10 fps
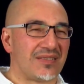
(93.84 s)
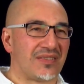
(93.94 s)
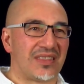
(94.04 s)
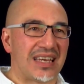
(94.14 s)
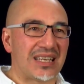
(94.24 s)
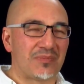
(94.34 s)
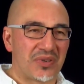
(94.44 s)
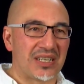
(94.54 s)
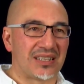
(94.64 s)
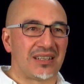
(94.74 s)
they can
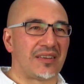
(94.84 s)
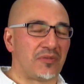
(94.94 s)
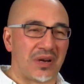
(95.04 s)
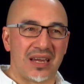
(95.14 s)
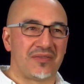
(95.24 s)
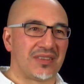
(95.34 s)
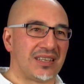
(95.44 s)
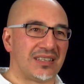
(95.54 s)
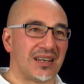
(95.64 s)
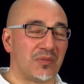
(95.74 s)
bring life wherever
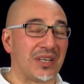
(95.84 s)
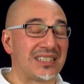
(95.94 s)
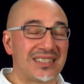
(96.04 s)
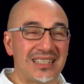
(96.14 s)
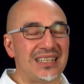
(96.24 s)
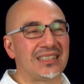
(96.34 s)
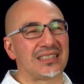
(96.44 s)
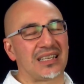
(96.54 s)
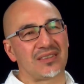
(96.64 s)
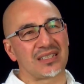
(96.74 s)
they go. And we're seeing
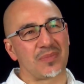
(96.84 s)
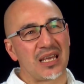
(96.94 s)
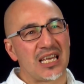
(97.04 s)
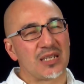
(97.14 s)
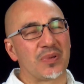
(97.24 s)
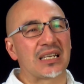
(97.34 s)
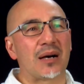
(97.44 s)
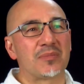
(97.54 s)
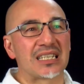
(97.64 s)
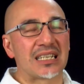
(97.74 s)
that now as it
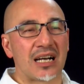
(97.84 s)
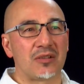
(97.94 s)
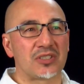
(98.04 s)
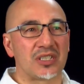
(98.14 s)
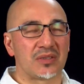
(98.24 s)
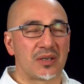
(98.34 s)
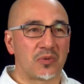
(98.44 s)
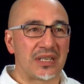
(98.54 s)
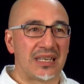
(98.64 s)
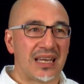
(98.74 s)
becomes a culture that
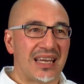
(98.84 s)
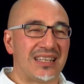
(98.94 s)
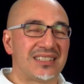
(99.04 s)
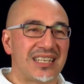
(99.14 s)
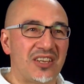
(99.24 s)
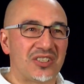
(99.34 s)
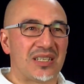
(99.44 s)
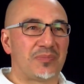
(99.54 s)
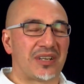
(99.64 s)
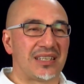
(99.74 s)
we
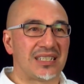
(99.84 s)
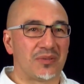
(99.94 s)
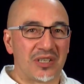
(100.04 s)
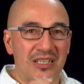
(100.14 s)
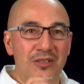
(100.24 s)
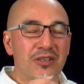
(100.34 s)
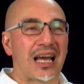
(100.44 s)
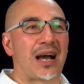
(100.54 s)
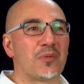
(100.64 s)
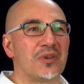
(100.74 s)
intentionally press in, we look
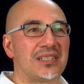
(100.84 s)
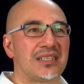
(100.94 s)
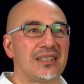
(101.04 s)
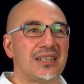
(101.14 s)
outward.